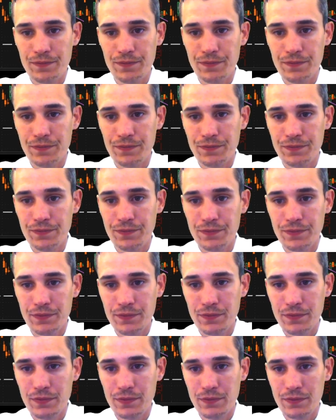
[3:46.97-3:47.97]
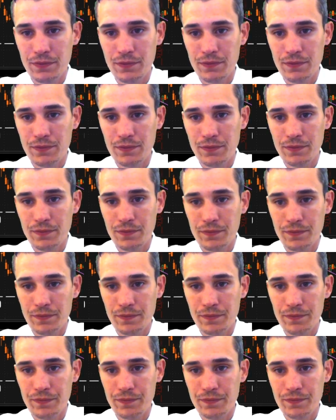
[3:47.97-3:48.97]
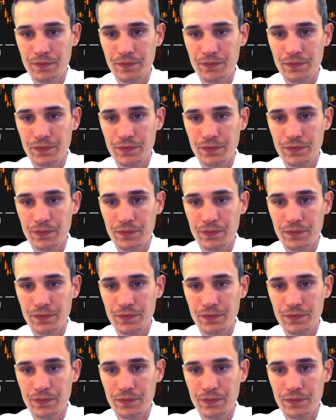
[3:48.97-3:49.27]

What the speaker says: Nothing is said.